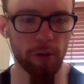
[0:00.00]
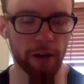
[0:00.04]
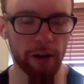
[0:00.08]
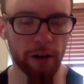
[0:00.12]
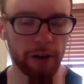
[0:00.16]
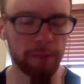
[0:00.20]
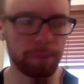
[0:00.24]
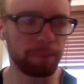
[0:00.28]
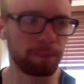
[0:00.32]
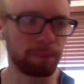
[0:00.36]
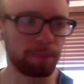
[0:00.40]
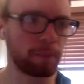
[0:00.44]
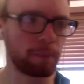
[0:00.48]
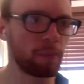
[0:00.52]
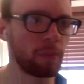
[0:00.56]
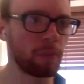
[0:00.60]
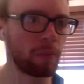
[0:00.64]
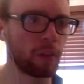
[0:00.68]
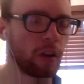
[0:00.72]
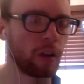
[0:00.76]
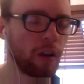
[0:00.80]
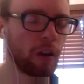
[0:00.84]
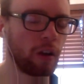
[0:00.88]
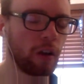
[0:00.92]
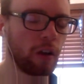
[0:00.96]
in,
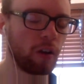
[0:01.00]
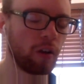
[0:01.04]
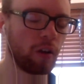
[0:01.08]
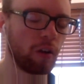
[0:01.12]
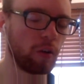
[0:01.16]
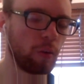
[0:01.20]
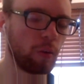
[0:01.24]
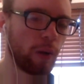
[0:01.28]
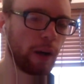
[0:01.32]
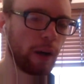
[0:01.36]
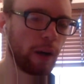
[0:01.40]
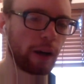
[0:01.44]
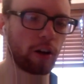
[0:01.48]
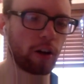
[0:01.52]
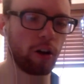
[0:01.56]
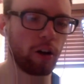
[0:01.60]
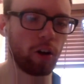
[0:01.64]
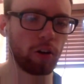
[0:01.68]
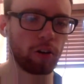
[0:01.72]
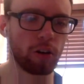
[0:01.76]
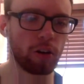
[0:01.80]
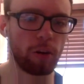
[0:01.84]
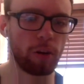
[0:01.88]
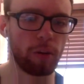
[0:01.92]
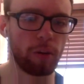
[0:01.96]
or
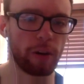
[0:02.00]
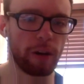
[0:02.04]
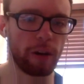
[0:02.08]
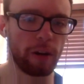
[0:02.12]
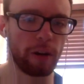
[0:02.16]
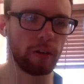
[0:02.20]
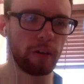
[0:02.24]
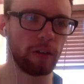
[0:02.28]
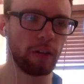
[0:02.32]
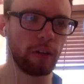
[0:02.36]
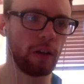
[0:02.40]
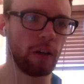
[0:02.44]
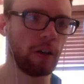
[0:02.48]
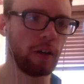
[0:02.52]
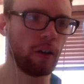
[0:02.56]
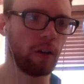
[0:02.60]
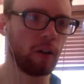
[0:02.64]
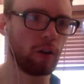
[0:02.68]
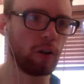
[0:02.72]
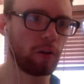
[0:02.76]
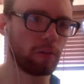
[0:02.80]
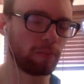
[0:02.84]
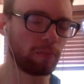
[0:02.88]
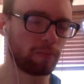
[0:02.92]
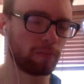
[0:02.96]
Waghorn coming in,
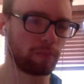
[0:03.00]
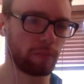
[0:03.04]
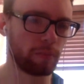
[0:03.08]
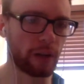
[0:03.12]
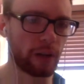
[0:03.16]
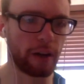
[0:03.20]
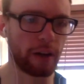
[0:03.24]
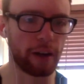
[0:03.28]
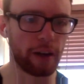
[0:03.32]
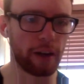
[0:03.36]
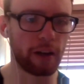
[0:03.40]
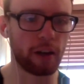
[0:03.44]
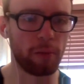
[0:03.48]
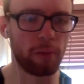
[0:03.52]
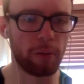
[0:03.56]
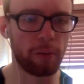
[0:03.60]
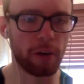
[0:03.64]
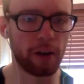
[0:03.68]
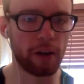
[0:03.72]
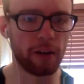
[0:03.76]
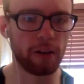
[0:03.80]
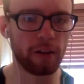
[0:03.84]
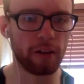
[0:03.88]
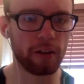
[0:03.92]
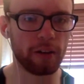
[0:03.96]
or Mackay coming
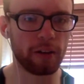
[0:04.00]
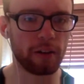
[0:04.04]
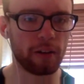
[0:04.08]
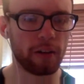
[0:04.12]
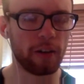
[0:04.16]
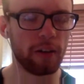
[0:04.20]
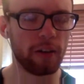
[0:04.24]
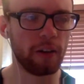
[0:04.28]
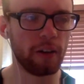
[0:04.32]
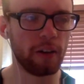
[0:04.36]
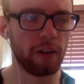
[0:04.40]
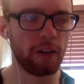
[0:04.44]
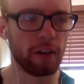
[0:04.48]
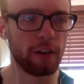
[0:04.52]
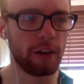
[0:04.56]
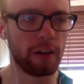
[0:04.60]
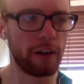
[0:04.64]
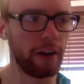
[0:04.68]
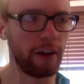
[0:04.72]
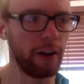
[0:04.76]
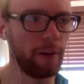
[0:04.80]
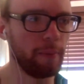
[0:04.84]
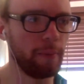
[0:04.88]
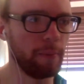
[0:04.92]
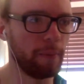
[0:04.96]
in.
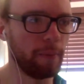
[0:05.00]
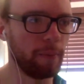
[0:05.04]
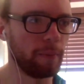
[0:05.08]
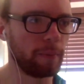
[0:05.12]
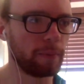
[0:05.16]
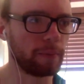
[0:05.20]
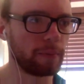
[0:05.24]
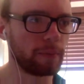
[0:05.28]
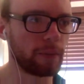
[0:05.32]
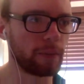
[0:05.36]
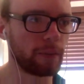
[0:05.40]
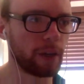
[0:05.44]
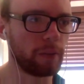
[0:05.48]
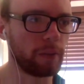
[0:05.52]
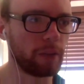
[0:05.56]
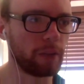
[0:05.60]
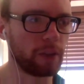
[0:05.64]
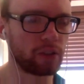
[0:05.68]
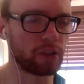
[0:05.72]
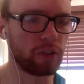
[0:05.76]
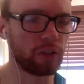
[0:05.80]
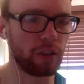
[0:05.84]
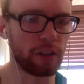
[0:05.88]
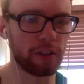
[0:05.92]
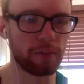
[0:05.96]
I mean, it's
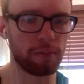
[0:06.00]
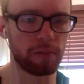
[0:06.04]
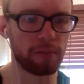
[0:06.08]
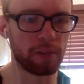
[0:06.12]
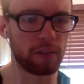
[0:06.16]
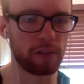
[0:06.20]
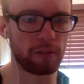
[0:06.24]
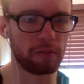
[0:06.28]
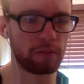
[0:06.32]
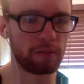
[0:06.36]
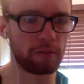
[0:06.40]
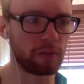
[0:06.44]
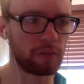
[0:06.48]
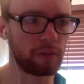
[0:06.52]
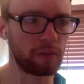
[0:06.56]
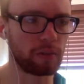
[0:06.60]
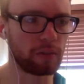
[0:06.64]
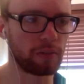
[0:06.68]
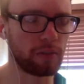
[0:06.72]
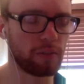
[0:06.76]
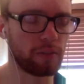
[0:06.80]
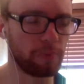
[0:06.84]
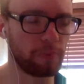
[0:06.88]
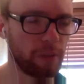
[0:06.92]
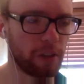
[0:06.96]
not even been the
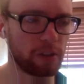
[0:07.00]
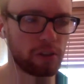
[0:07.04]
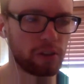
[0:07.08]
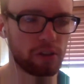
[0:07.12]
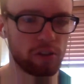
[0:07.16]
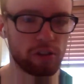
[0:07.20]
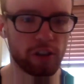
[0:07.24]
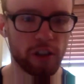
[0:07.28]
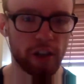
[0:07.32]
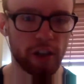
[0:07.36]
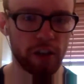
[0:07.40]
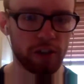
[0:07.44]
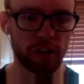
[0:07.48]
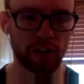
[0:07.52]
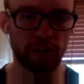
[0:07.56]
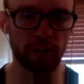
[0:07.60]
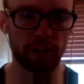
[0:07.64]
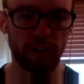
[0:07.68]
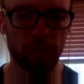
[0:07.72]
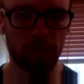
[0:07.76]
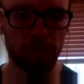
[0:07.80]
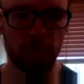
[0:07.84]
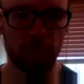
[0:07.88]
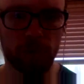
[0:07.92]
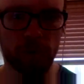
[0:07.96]
formation change, a
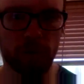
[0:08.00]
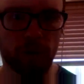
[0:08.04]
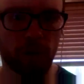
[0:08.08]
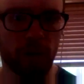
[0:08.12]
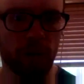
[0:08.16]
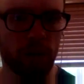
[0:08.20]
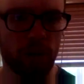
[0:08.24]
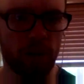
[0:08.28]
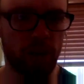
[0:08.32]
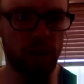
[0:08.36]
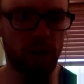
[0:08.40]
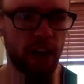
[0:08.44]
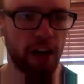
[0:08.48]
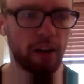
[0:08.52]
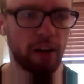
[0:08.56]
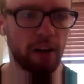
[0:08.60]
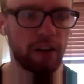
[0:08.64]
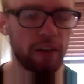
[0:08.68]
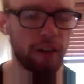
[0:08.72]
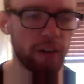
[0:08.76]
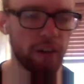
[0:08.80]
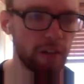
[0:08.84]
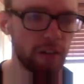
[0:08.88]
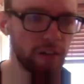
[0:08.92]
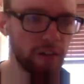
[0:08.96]
tempo change,
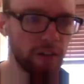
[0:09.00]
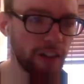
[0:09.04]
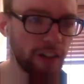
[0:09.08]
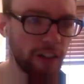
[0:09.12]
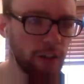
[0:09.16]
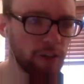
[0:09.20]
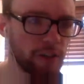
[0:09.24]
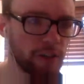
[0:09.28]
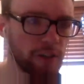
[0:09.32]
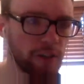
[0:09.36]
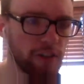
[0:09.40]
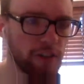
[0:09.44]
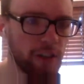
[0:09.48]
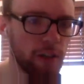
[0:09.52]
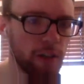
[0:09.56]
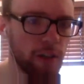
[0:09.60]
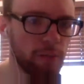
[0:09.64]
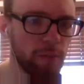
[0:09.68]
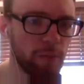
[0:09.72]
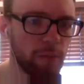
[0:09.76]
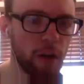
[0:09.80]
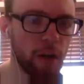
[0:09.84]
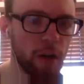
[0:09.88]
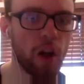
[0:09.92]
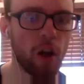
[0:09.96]
anything. It stays the
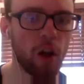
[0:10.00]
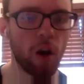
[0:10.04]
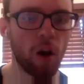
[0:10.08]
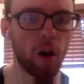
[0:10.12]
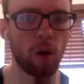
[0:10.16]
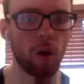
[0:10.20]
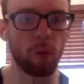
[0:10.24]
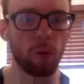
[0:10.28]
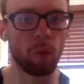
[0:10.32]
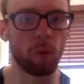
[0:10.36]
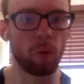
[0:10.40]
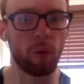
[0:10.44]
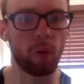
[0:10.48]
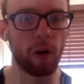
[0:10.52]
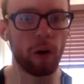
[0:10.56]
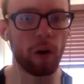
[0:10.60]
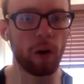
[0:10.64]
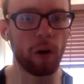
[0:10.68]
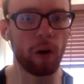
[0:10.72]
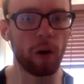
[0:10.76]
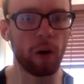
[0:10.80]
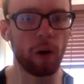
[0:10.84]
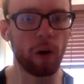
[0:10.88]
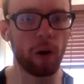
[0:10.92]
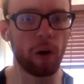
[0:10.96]
same. What
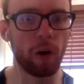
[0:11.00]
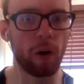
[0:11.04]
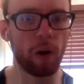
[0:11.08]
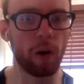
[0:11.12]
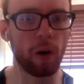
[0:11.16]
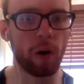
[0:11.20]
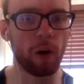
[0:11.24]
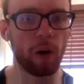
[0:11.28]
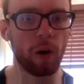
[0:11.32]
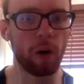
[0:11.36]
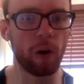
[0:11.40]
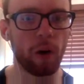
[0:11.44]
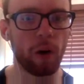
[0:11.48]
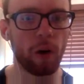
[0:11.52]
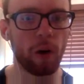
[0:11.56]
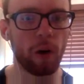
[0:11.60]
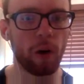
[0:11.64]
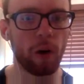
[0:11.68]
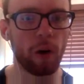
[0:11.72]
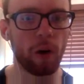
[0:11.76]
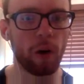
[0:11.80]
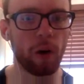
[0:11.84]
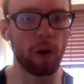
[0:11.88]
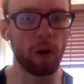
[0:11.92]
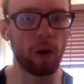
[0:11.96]
it has shown me is,
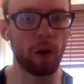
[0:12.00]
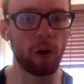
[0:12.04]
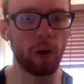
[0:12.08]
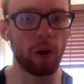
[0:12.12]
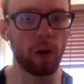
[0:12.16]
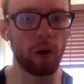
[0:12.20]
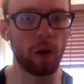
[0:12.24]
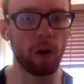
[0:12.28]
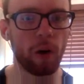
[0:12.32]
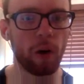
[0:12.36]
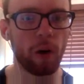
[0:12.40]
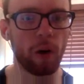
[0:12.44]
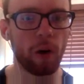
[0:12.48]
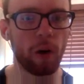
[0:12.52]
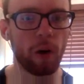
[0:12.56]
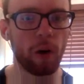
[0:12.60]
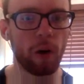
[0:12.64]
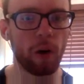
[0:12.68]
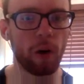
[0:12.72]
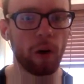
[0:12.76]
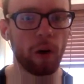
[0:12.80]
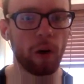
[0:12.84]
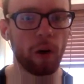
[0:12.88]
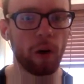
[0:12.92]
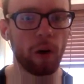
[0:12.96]
if you
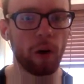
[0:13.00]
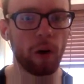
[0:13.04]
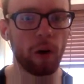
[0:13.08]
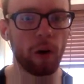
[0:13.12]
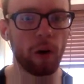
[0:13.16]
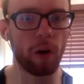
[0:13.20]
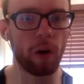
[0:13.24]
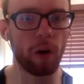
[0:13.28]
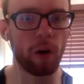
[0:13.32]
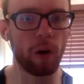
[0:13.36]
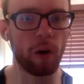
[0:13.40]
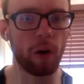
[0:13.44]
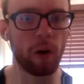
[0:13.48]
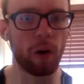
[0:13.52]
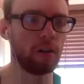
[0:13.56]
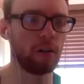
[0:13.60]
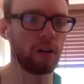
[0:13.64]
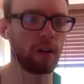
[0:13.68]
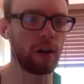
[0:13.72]
change personnel,